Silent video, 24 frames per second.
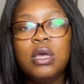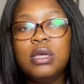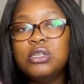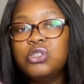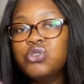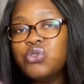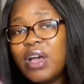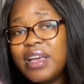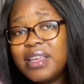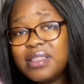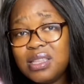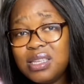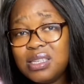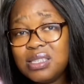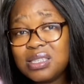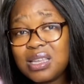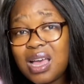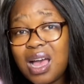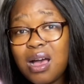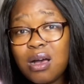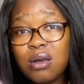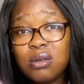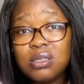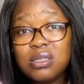try these
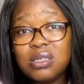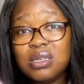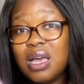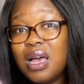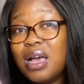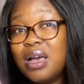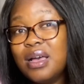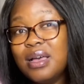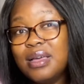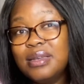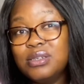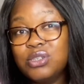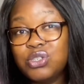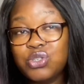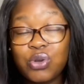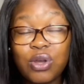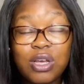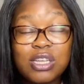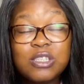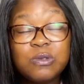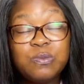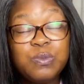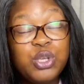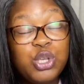out, and
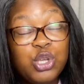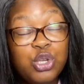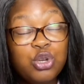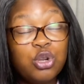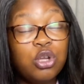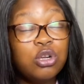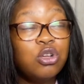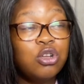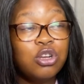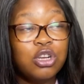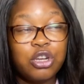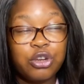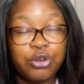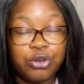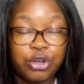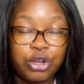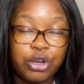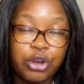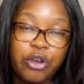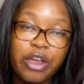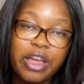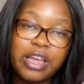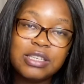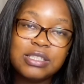trust me, you're not gonna
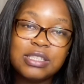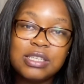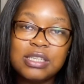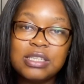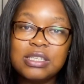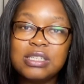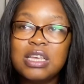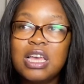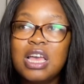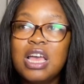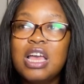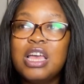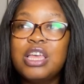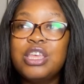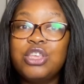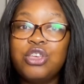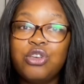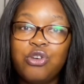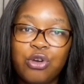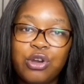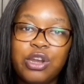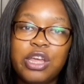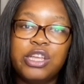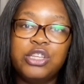regret it. You're
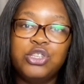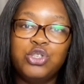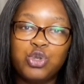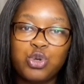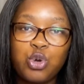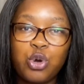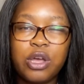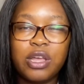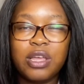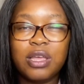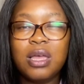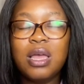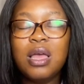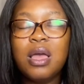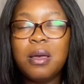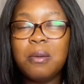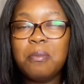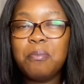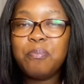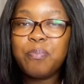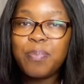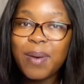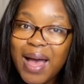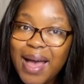gonna enjoy.
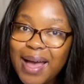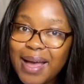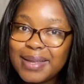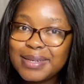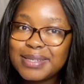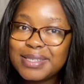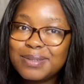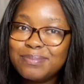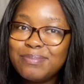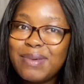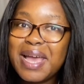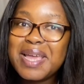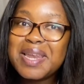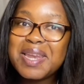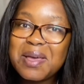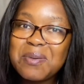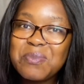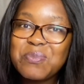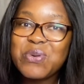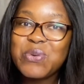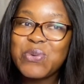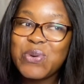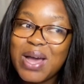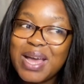But my
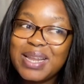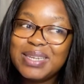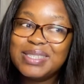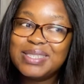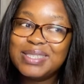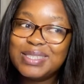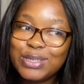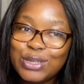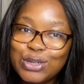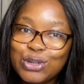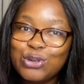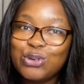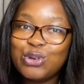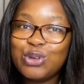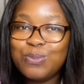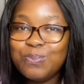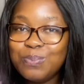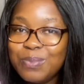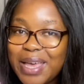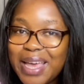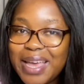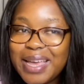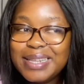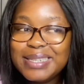number one still
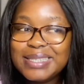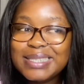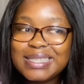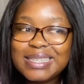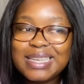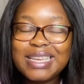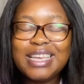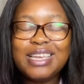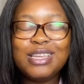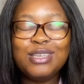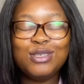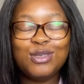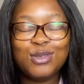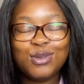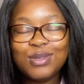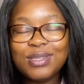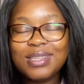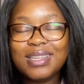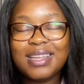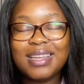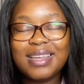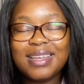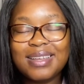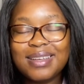remains
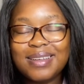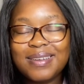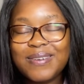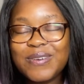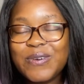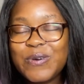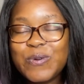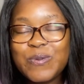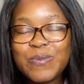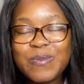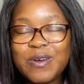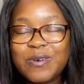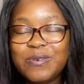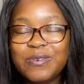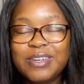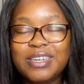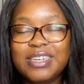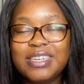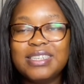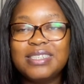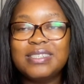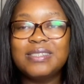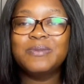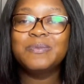Intunja. Oh my
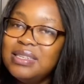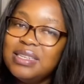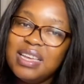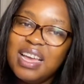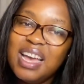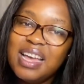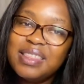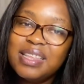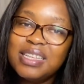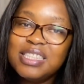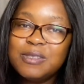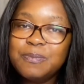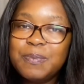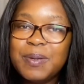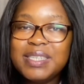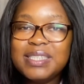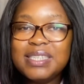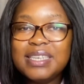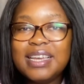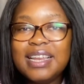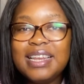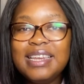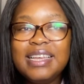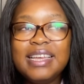word. Yeah, that's
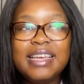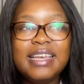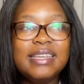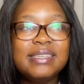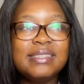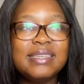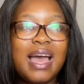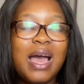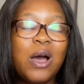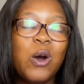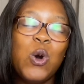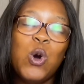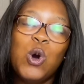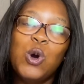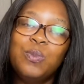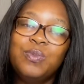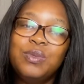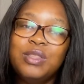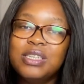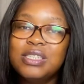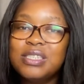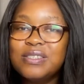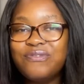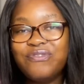basically it. I hope
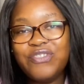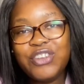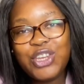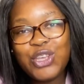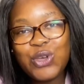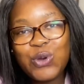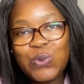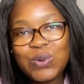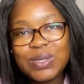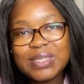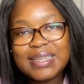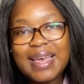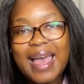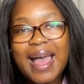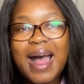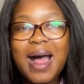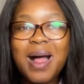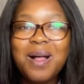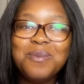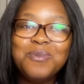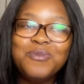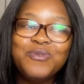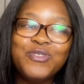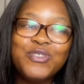this video was
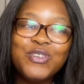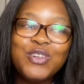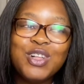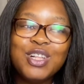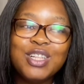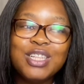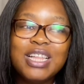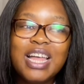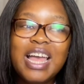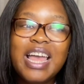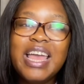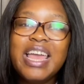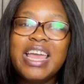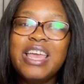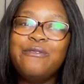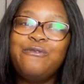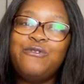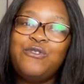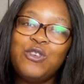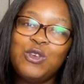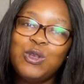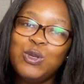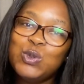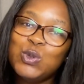helpful.
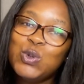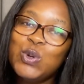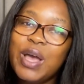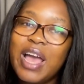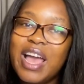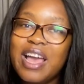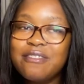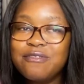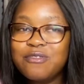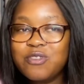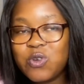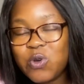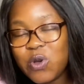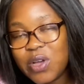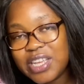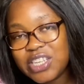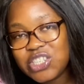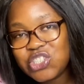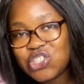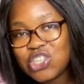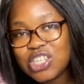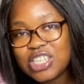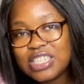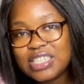If you do have
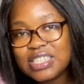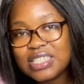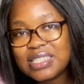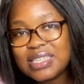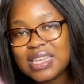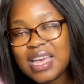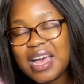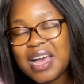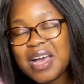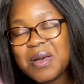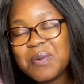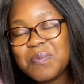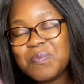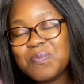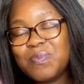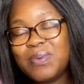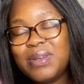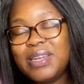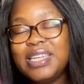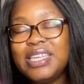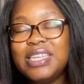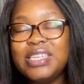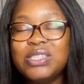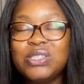questions,
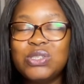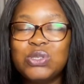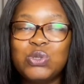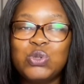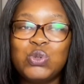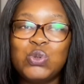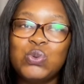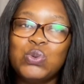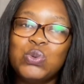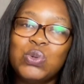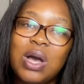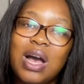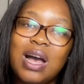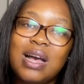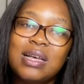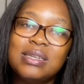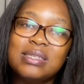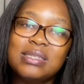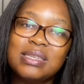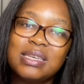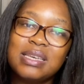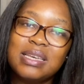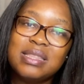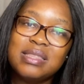please do
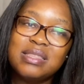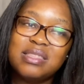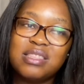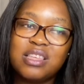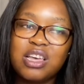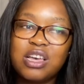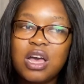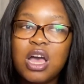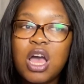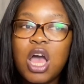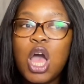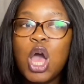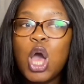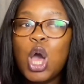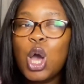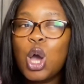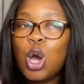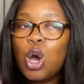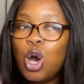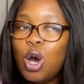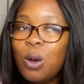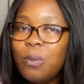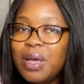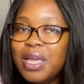ask in the
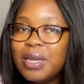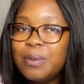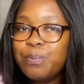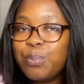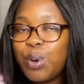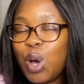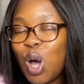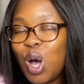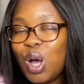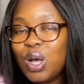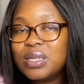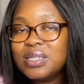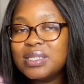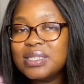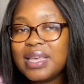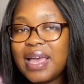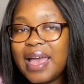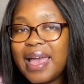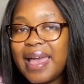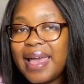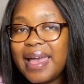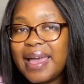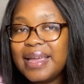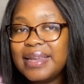comment box.
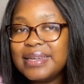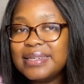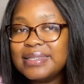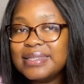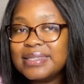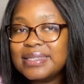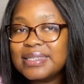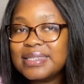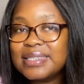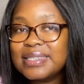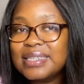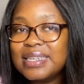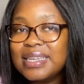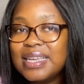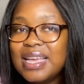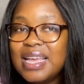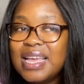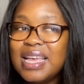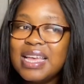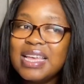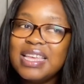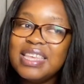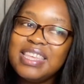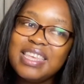And
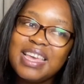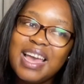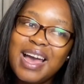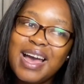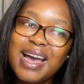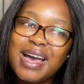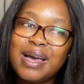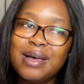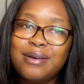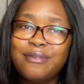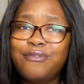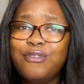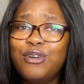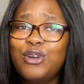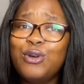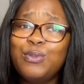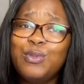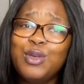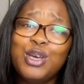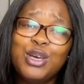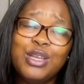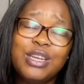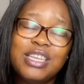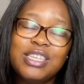yeah, follow
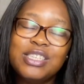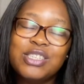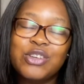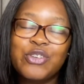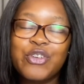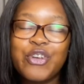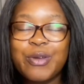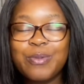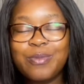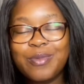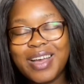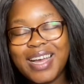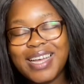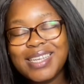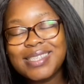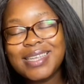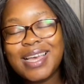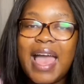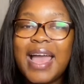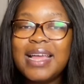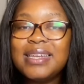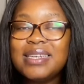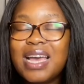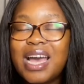me on Instagram, guys,
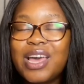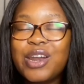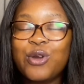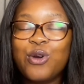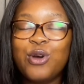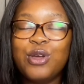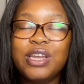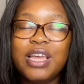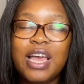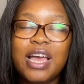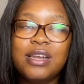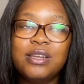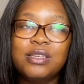at Arehone_M_.